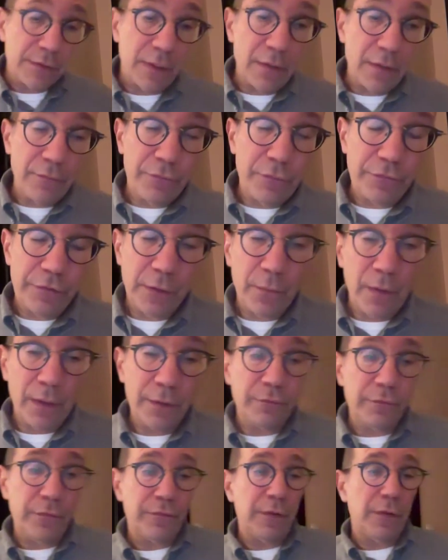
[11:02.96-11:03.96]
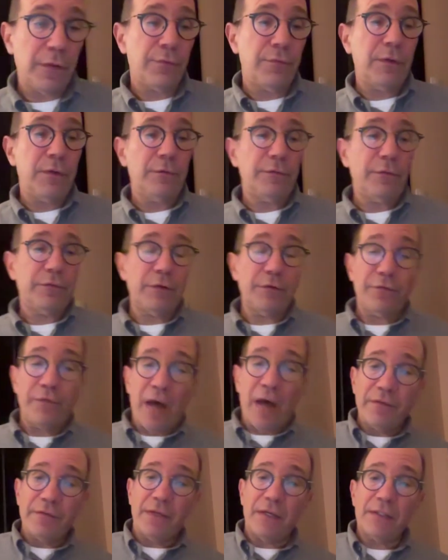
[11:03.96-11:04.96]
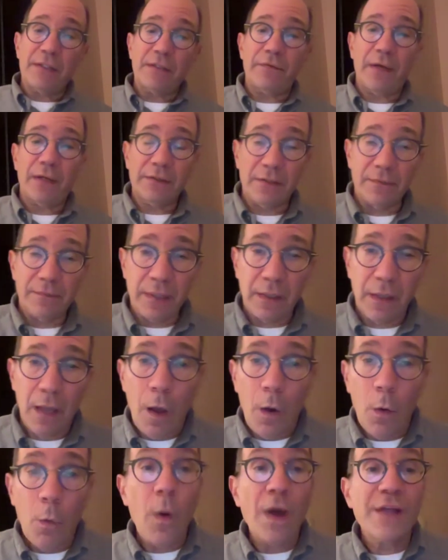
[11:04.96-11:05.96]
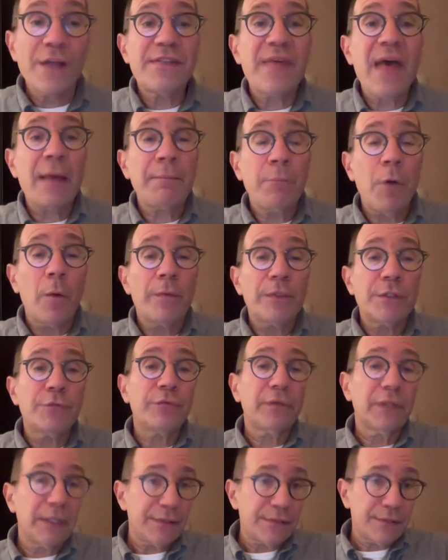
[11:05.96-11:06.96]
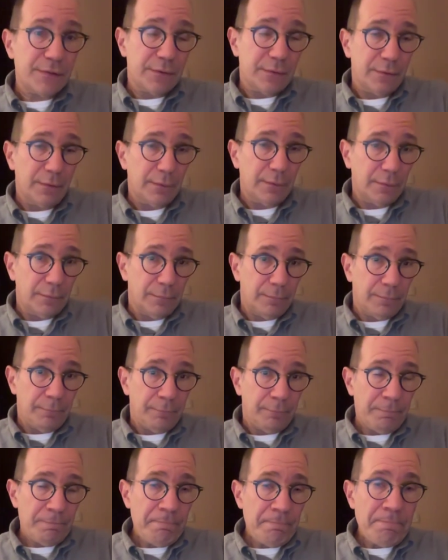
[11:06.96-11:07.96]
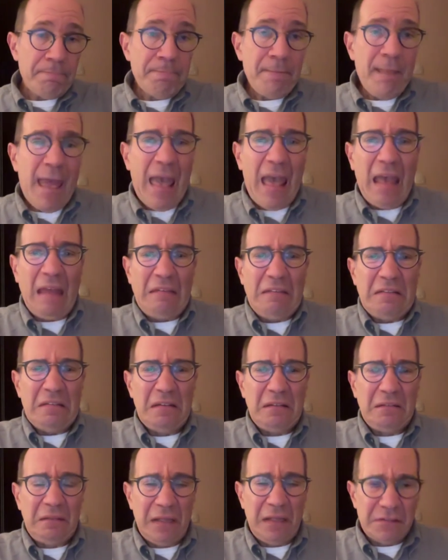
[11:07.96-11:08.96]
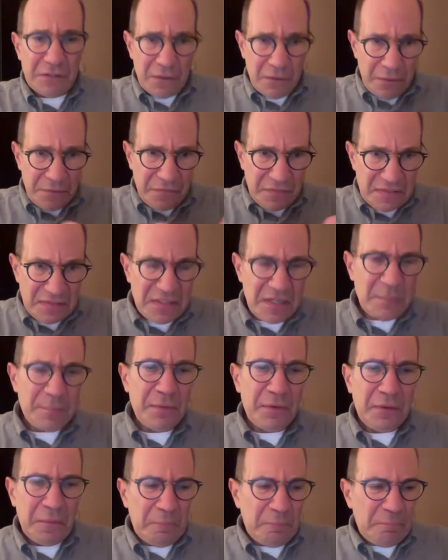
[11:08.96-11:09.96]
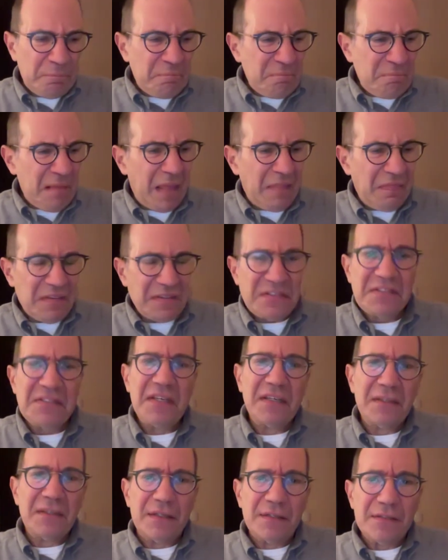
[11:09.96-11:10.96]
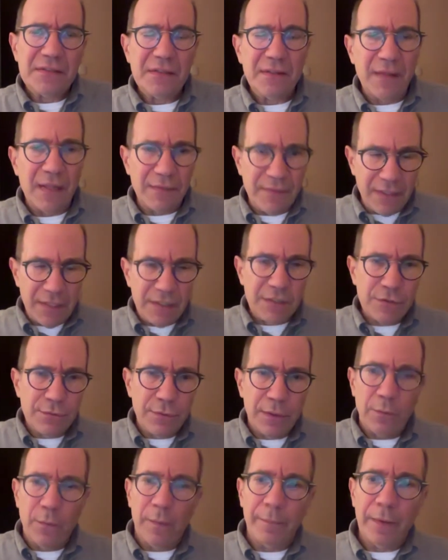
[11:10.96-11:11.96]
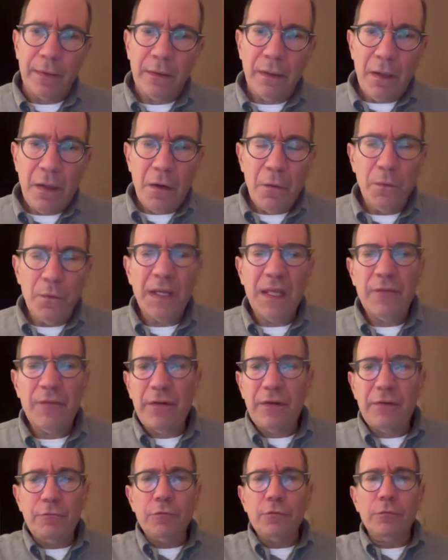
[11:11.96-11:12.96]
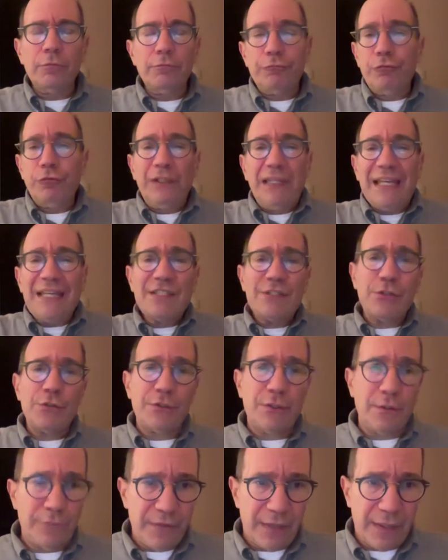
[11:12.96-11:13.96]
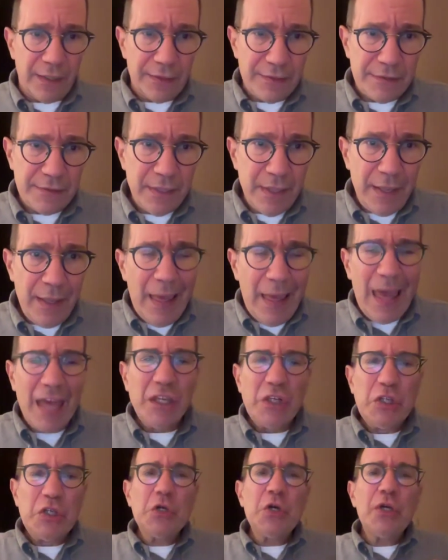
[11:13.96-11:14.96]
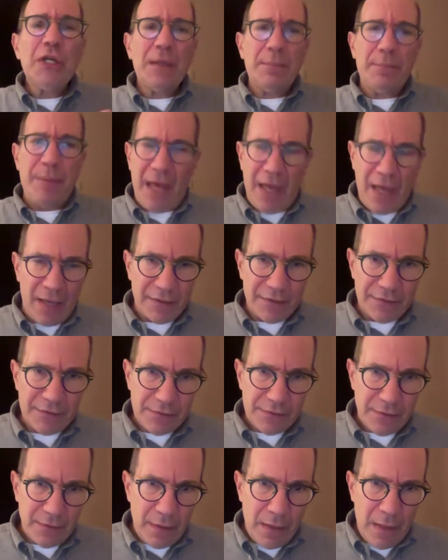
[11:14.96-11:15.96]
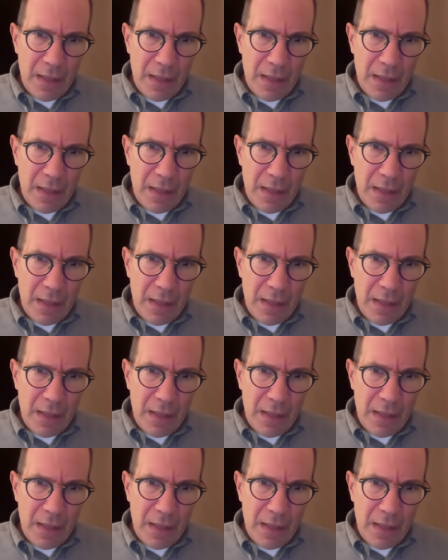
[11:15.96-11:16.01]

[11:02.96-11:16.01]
51 or 53 or 55 days of activity, was that moment of release. And let's go even deeper. And the sickness that these three women were given release certificates and goodie bags.